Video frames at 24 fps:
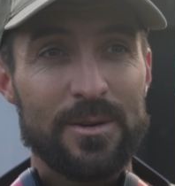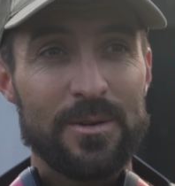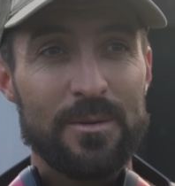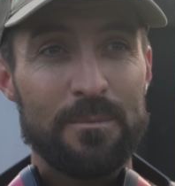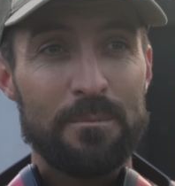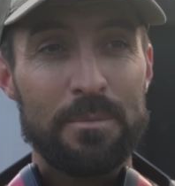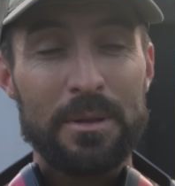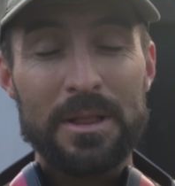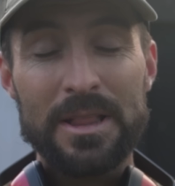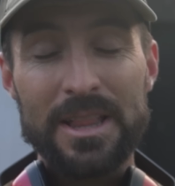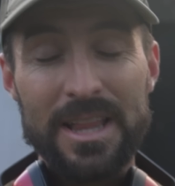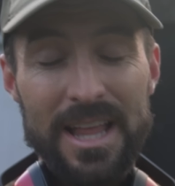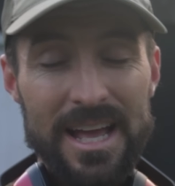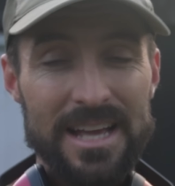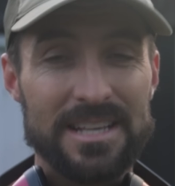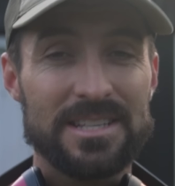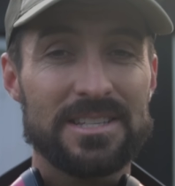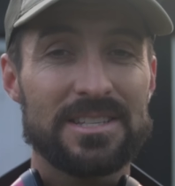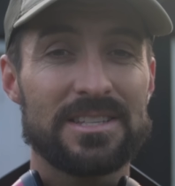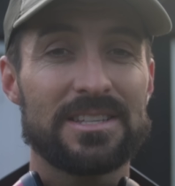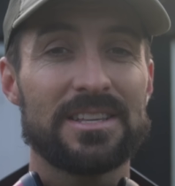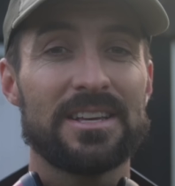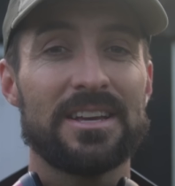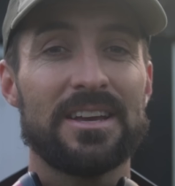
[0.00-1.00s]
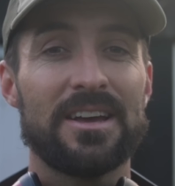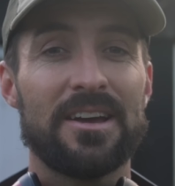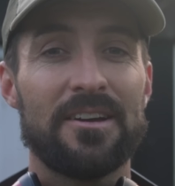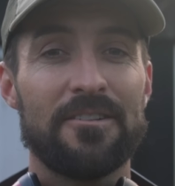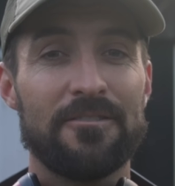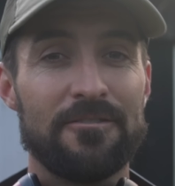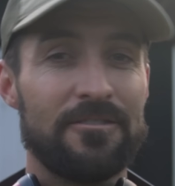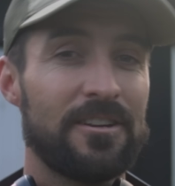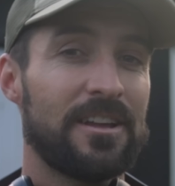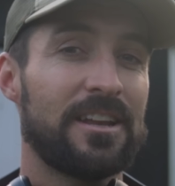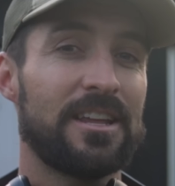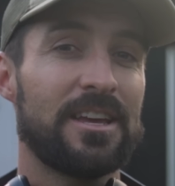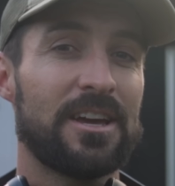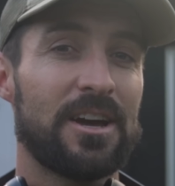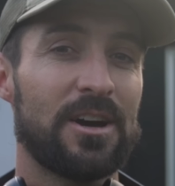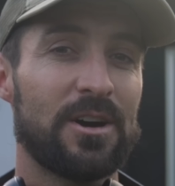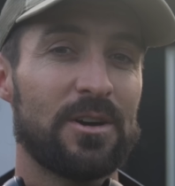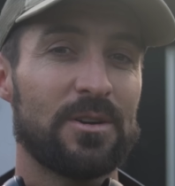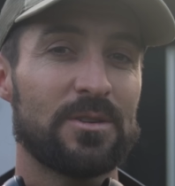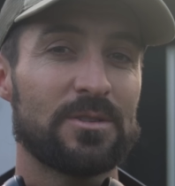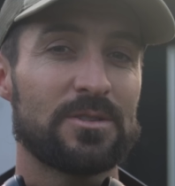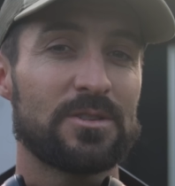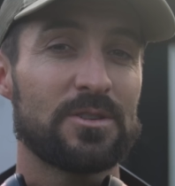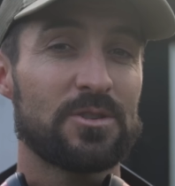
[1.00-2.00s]
plus
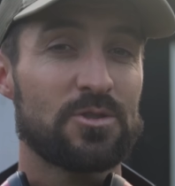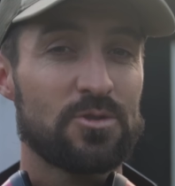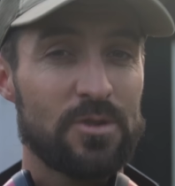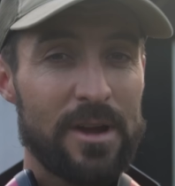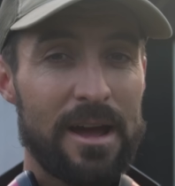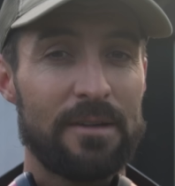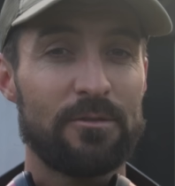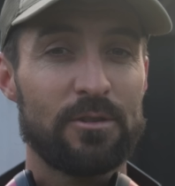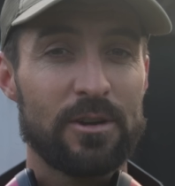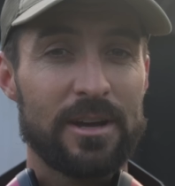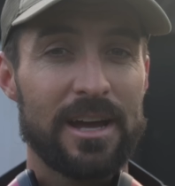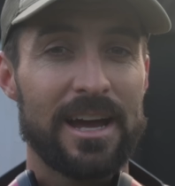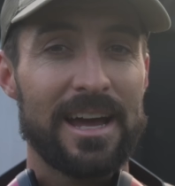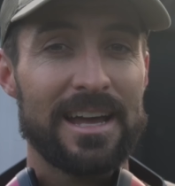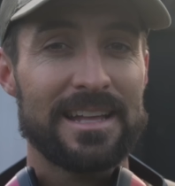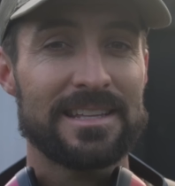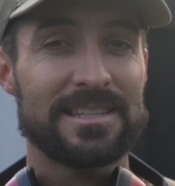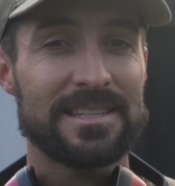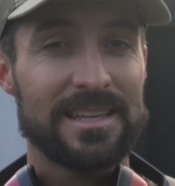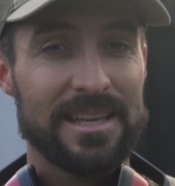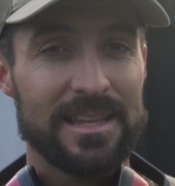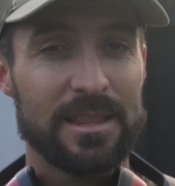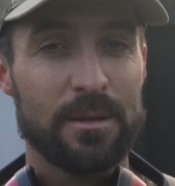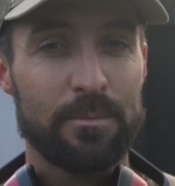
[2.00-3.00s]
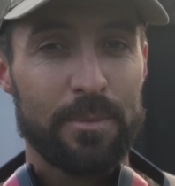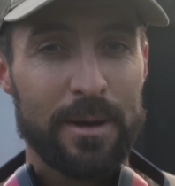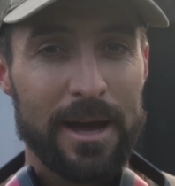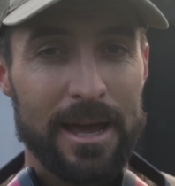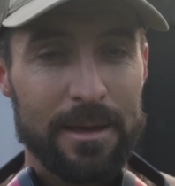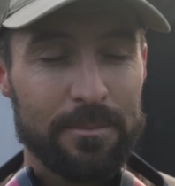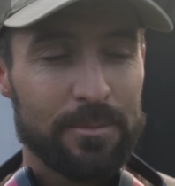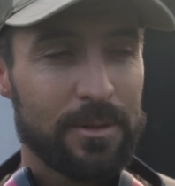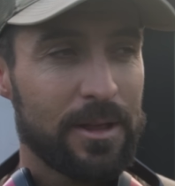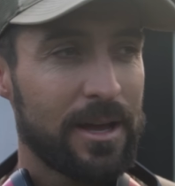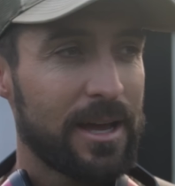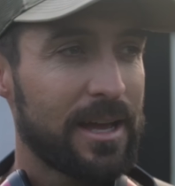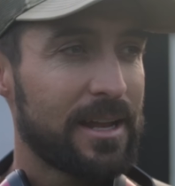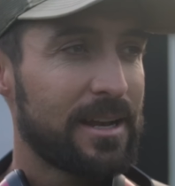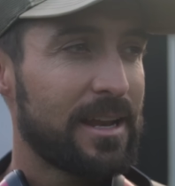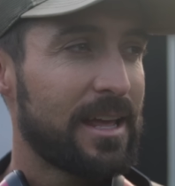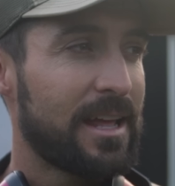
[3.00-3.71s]
videos, travel guides in the pipeline,